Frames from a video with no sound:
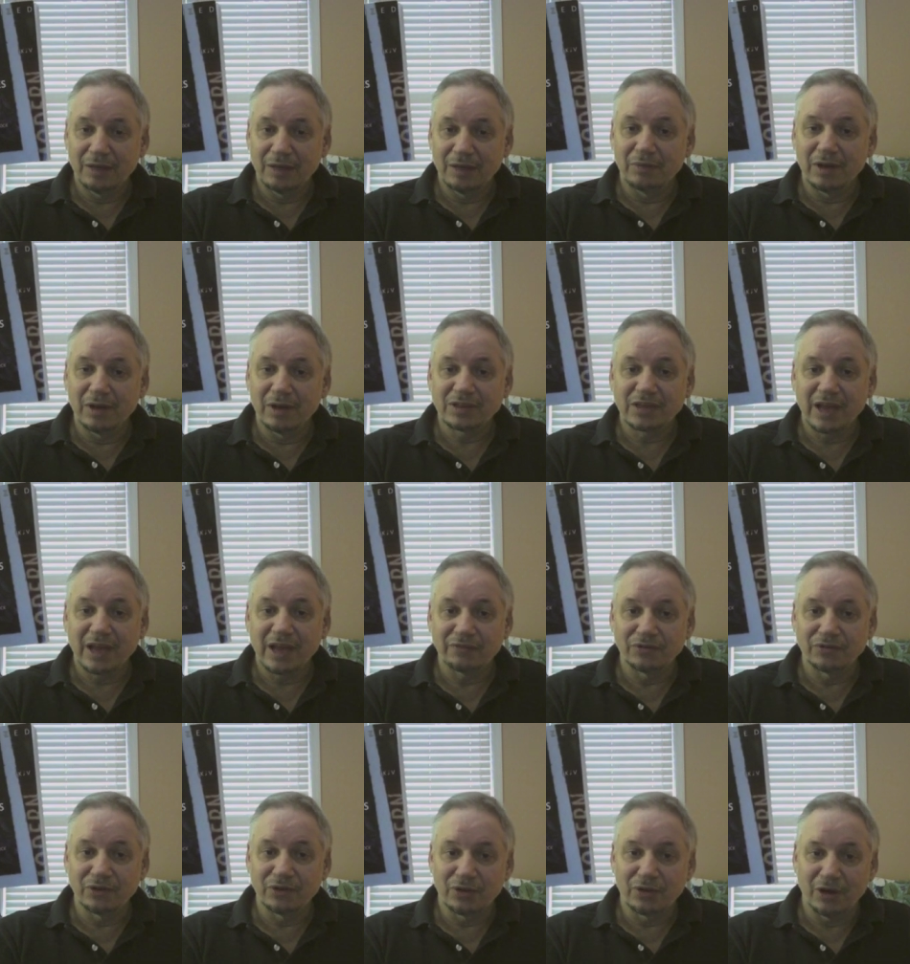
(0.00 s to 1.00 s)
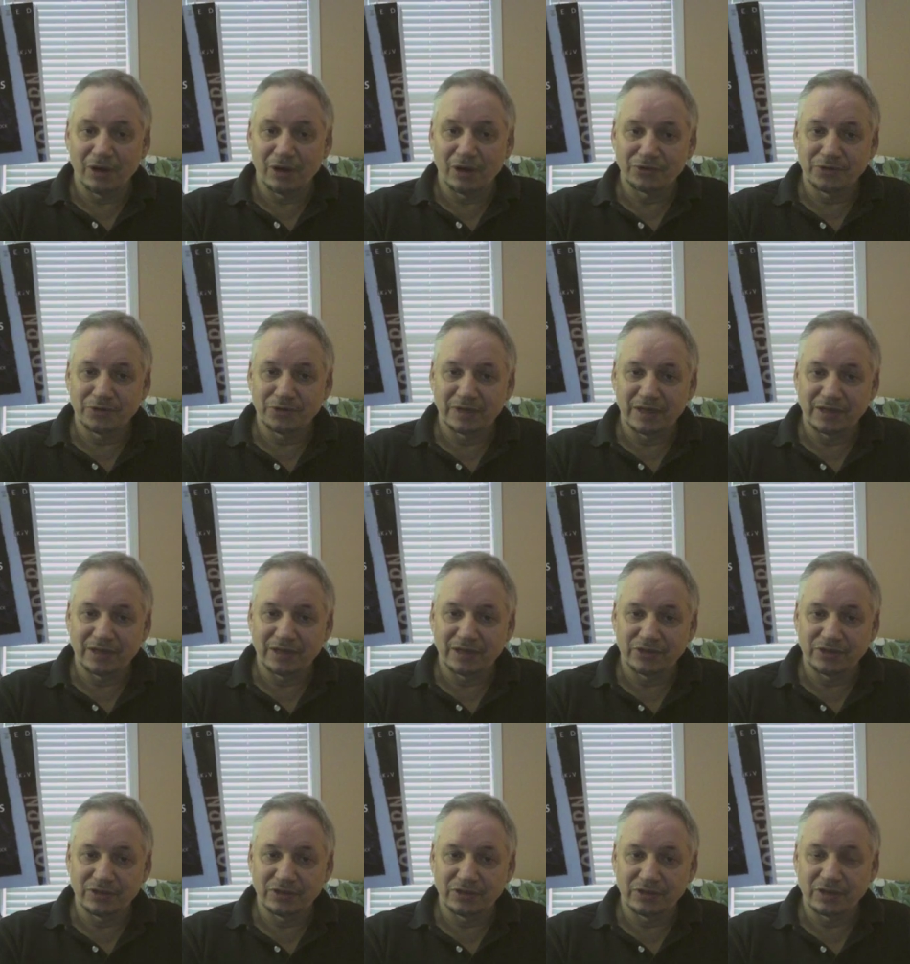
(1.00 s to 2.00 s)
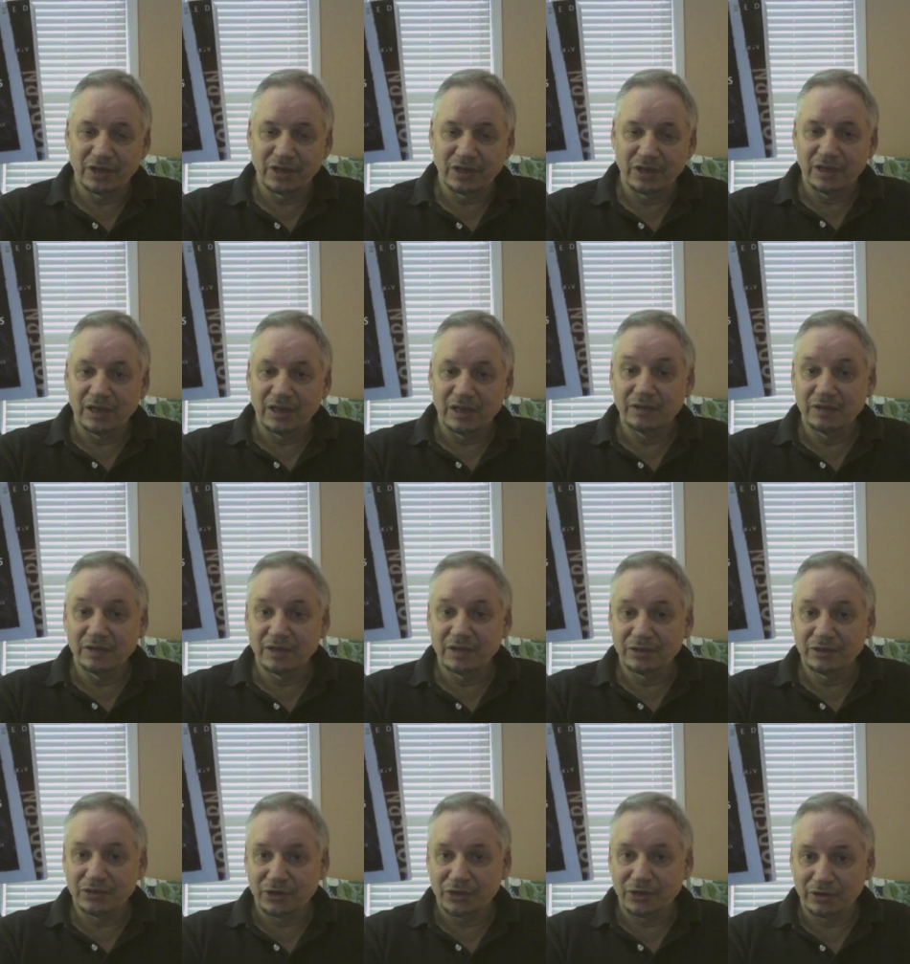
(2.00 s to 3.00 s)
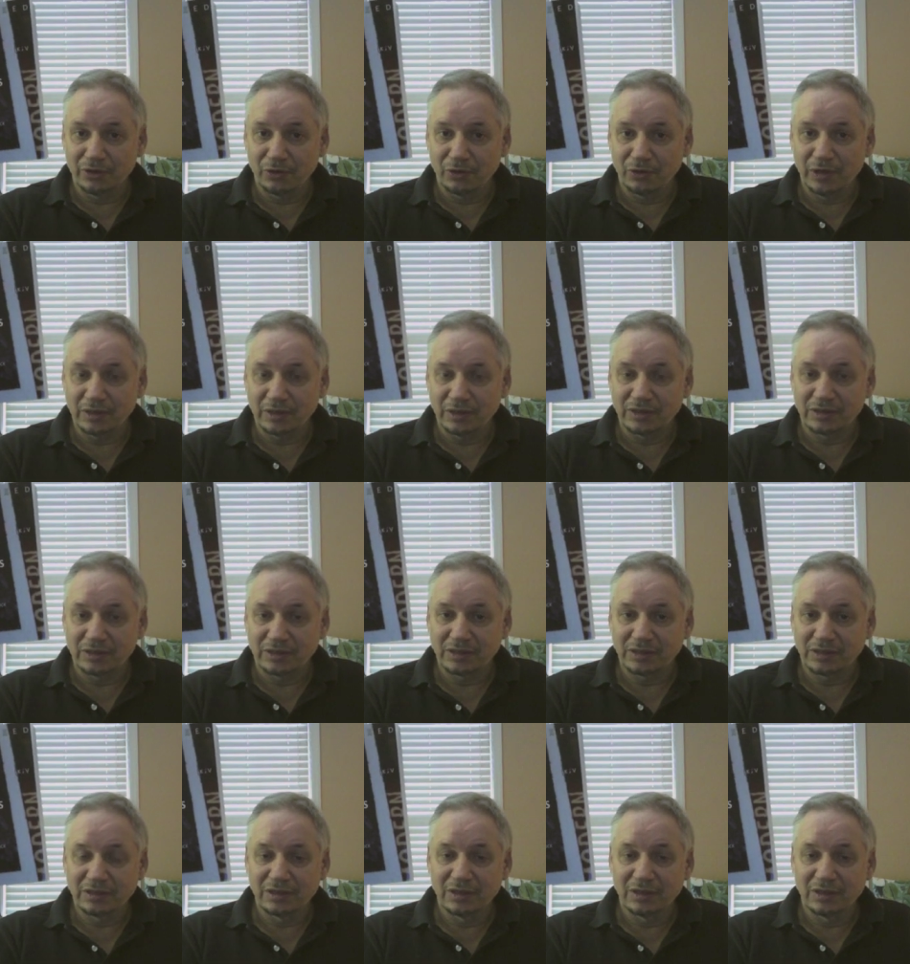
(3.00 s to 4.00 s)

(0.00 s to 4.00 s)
must have no contradictions in the internal witness.